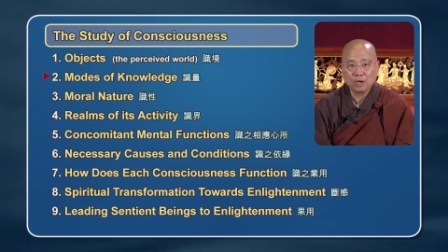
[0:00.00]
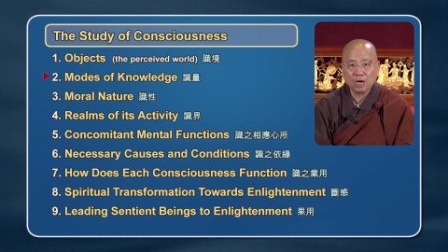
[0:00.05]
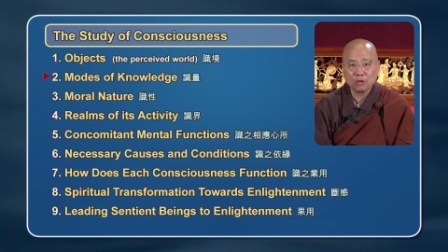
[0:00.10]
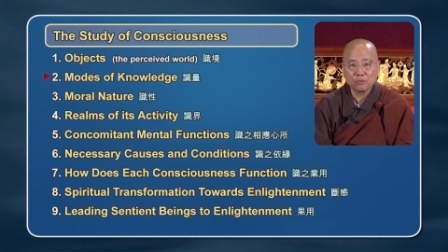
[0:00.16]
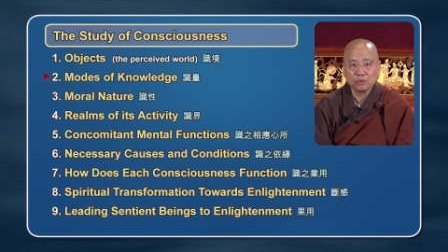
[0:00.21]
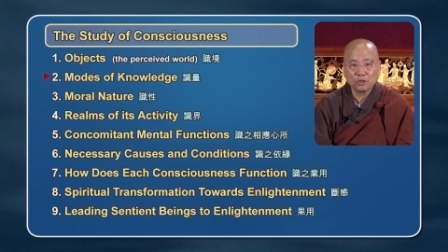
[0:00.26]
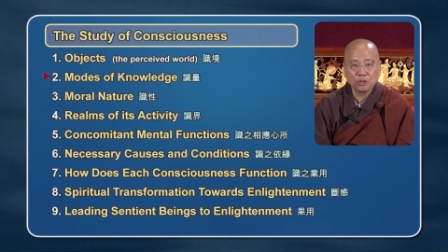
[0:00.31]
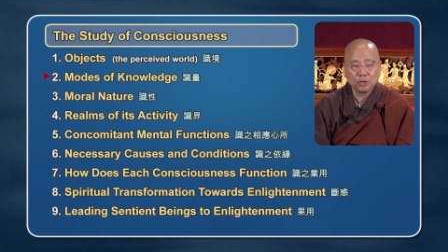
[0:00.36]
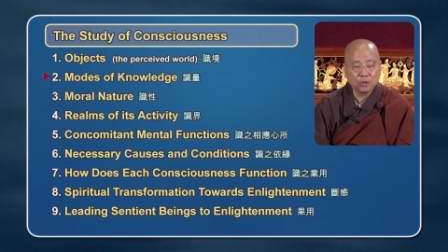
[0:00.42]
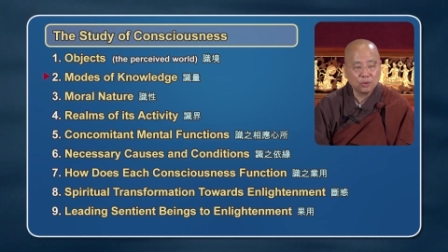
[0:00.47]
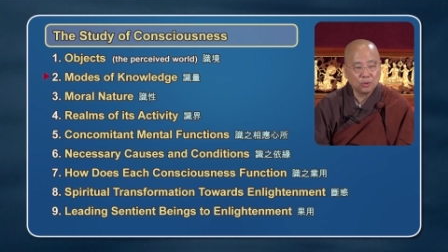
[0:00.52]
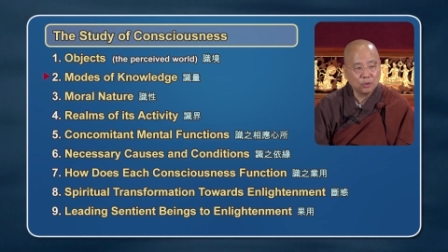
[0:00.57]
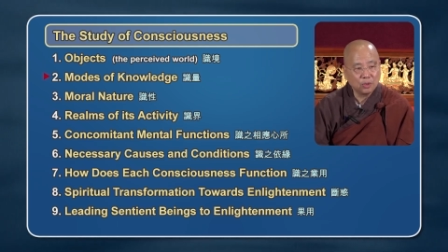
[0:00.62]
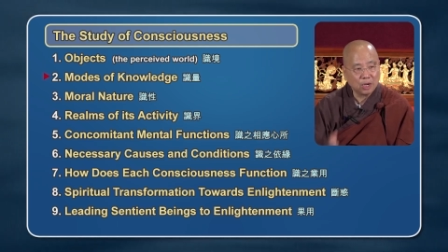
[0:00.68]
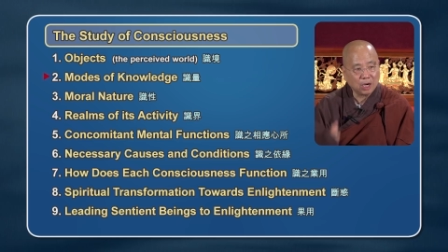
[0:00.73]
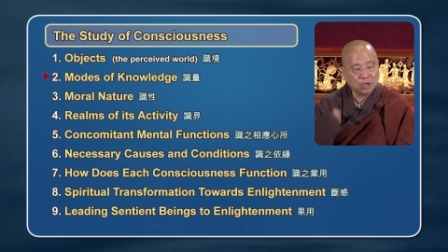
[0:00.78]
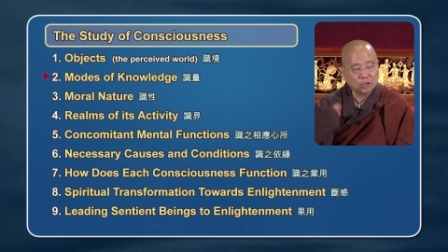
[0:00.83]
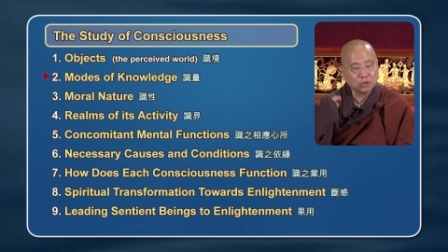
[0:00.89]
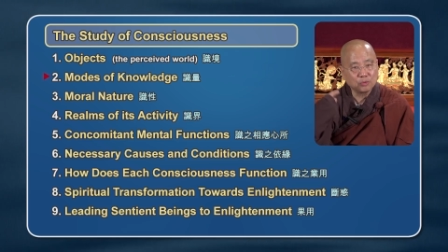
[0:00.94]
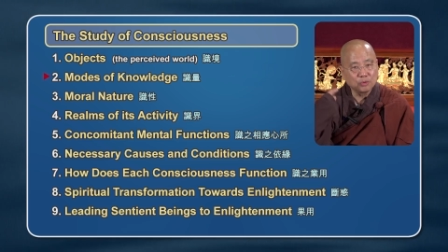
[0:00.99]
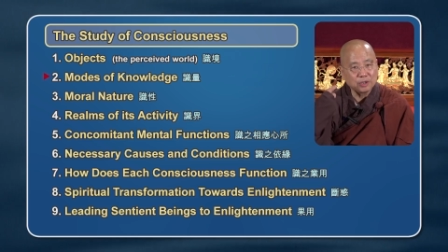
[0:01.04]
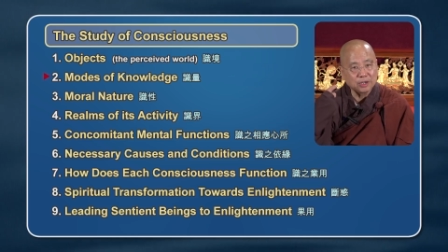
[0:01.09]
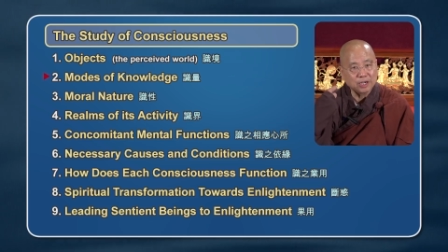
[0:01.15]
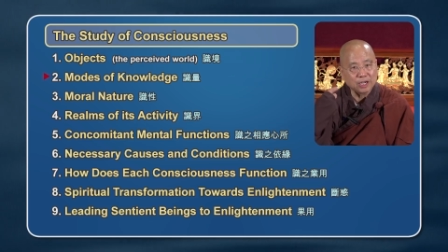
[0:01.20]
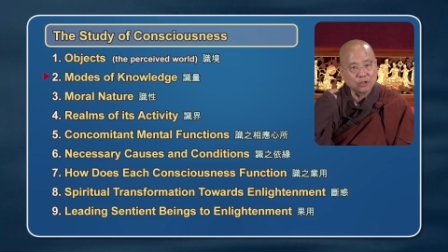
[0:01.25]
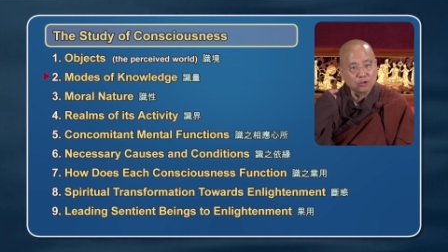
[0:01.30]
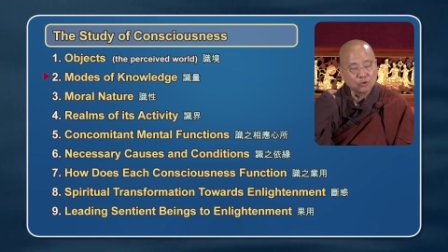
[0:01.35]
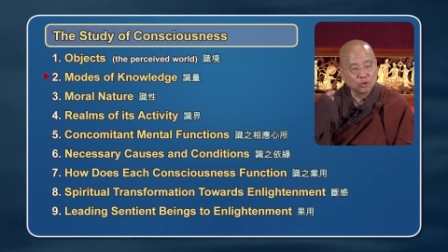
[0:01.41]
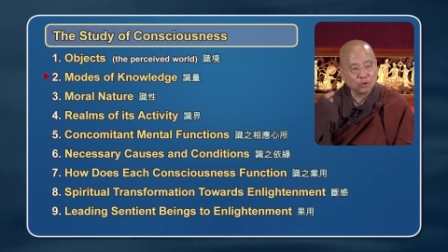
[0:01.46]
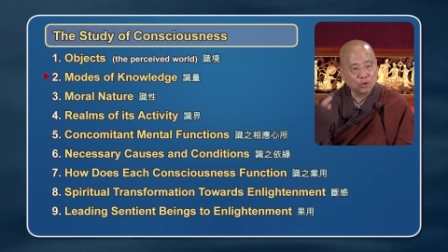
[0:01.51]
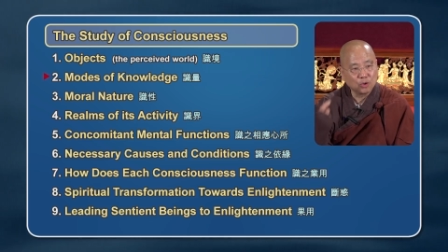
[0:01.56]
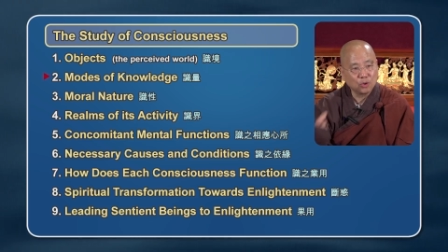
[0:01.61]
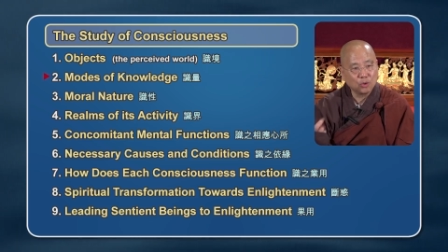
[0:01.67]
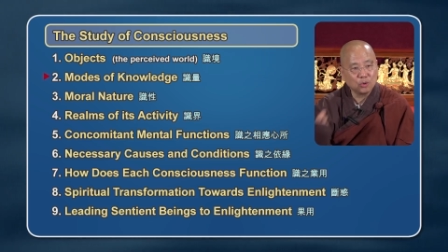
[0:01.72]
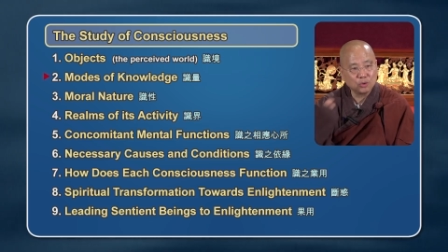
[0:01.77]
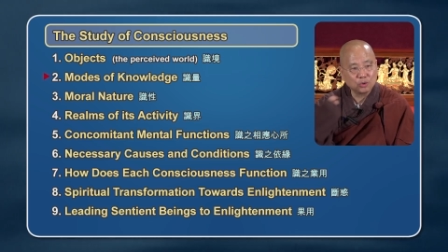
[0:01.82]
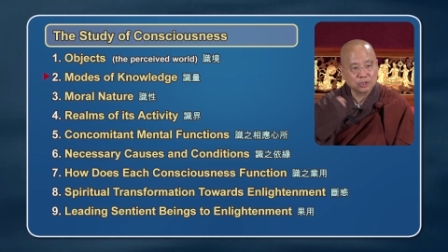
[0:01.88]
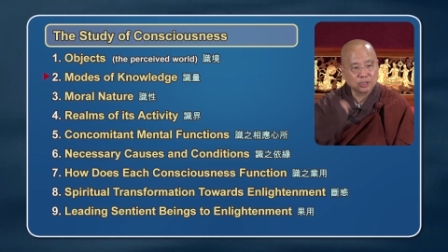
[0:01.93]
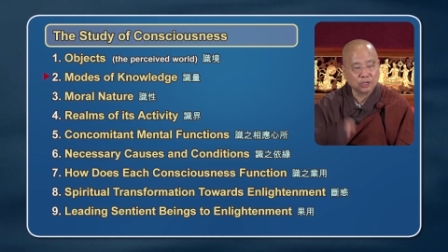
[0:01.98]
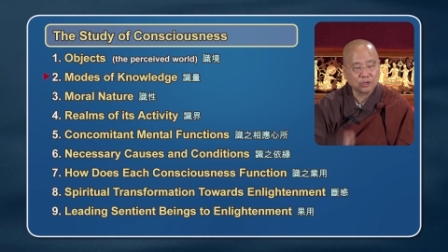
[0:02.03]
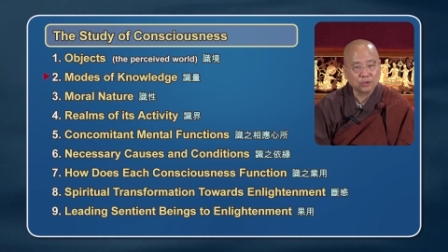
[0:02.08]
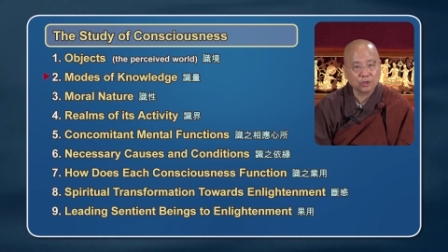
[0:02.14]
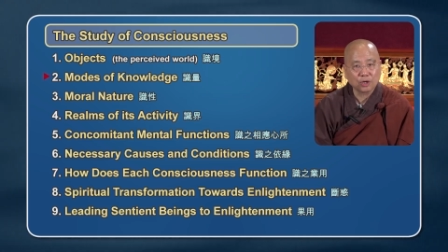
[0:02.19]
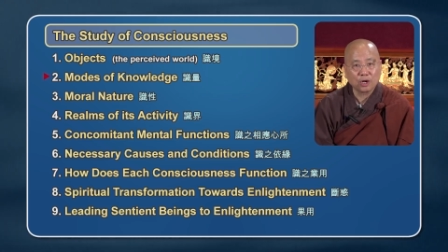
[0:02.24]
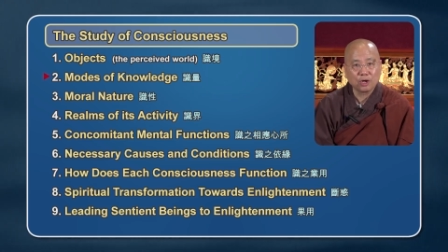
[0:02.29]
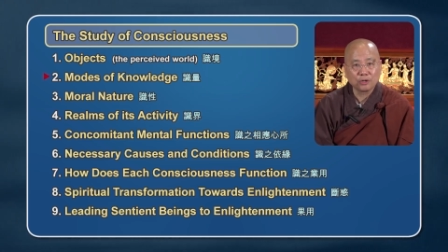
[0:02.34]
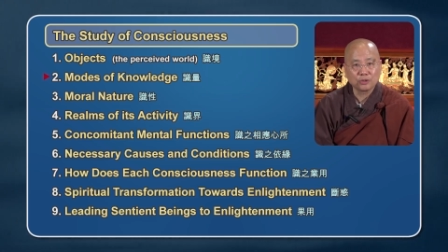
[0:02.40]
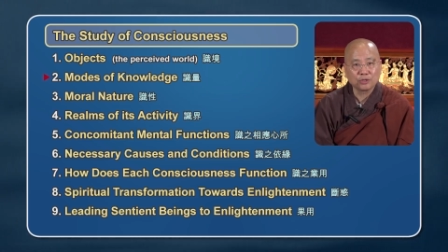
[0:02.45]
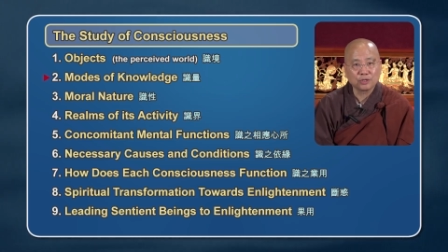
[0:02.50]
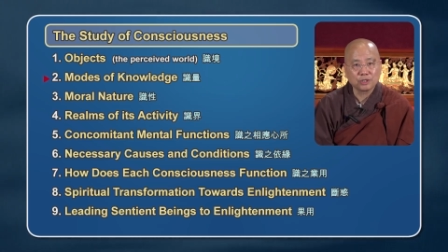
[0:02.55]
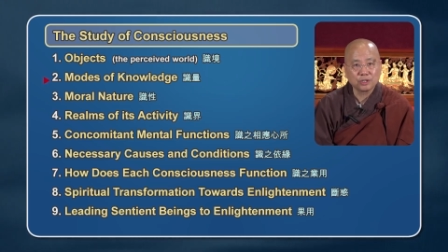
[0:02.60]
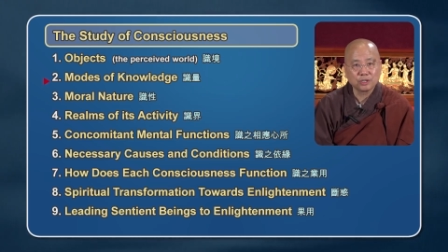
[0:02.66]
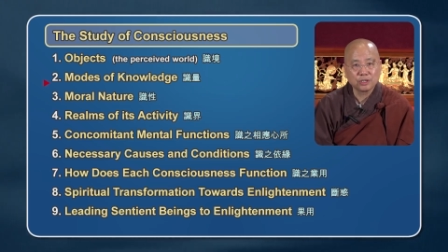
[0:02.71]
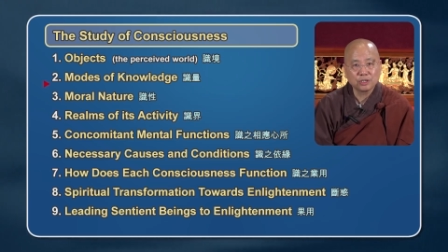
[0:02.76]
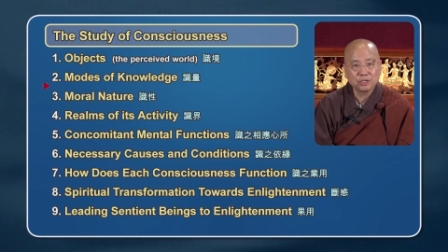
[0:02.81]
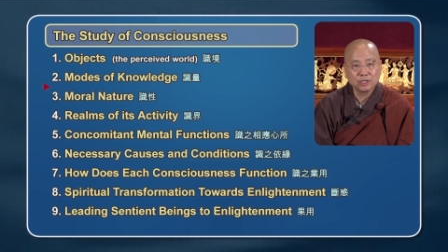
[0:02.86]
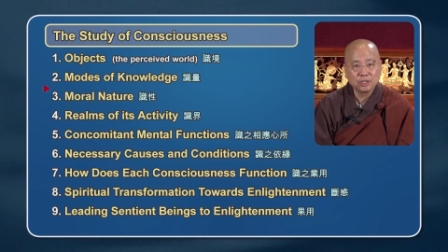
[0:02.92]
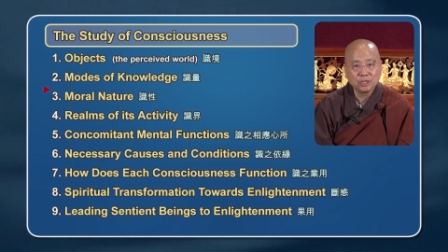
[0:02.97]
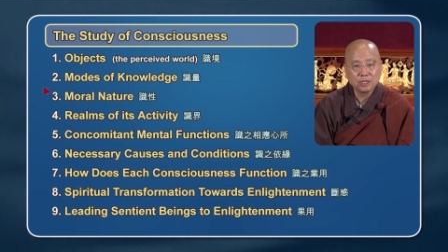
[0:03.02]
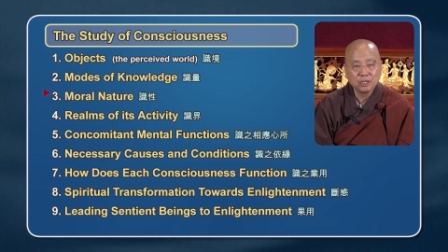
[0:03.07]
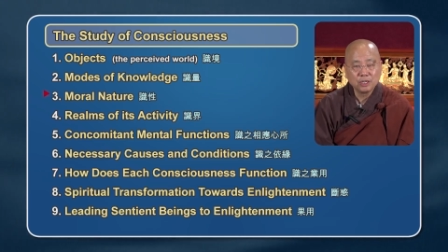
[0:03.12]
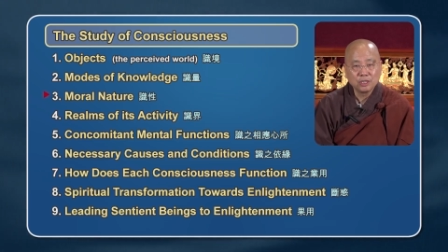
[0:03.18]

how do we know, how do we get to know such a consciousness,